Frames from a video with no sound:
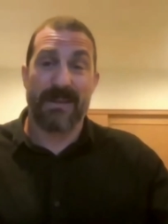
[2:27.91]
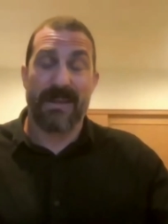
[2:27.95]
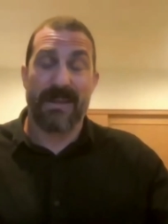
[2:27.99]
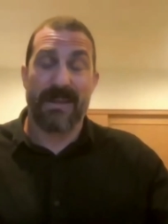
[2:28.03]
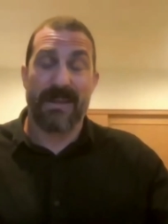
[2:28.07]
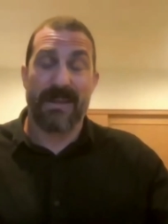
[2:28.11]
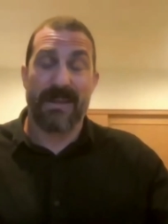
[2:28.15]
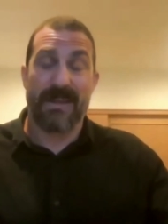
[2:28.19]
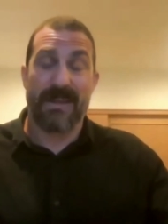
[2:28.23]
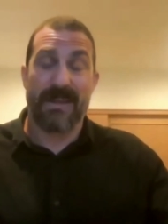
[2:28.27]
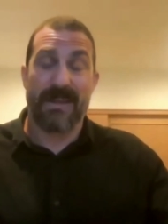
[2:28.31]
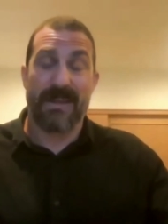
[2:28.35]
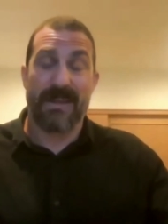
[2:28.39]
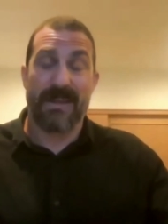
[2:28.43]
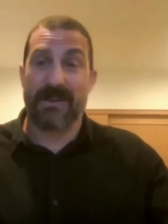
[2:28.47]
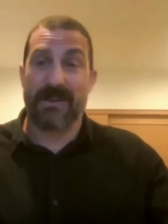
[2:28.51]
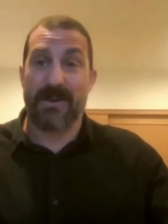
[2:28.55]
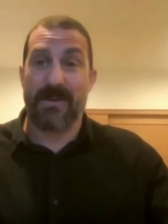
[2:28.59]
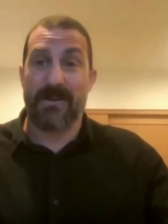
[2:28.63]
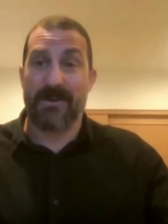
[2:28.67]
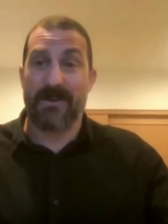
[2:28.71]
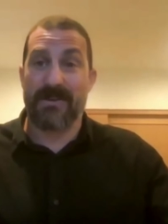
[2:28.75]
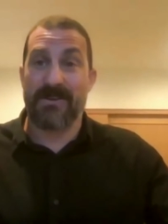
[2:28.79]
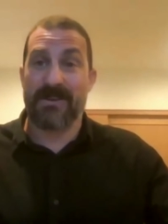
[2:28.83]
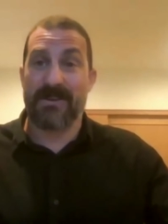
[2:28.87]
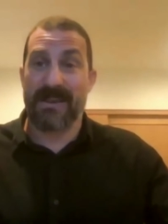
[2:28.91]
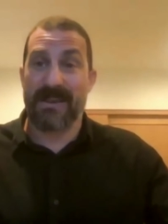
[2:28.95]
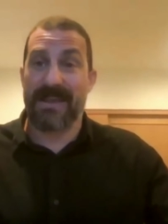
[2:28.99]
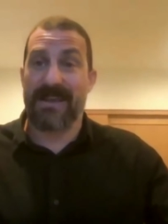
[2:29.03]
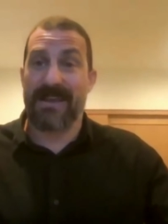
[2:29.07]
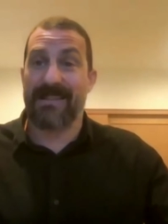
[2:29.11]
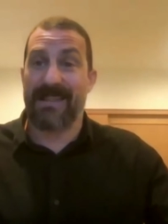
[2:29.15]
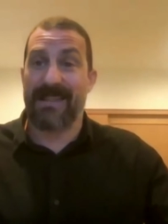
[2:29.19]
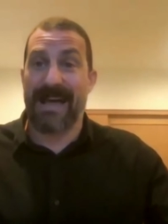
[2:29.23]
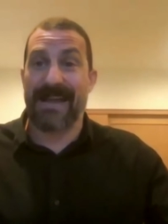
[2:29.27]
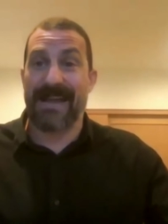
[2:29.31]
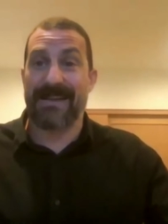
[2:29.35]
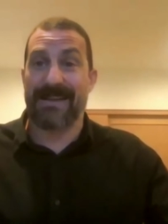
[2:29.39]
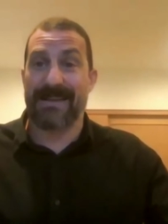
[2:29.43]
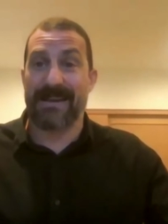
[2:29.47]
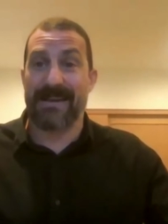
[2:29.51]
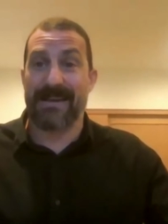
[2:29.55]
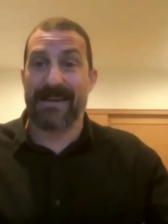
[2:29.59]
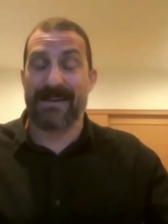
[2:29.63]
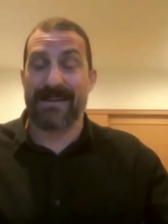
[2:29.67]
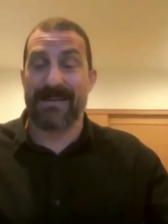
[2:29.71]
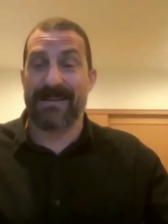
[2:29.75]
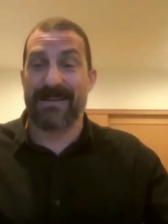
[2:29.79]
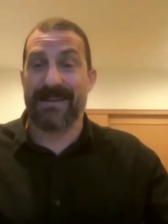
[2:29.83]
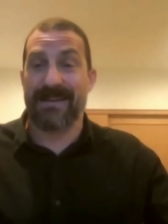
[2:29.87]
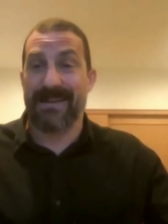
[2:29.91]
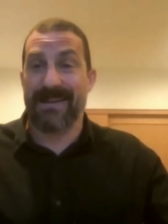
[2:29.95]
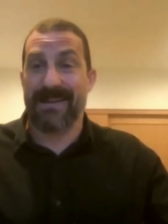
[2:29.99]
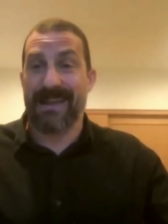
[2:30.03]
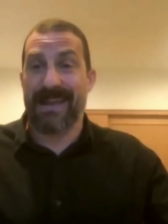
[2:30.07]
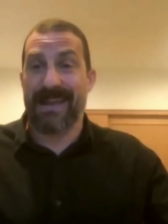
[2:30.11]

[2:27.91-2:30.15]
And you can get a lot done,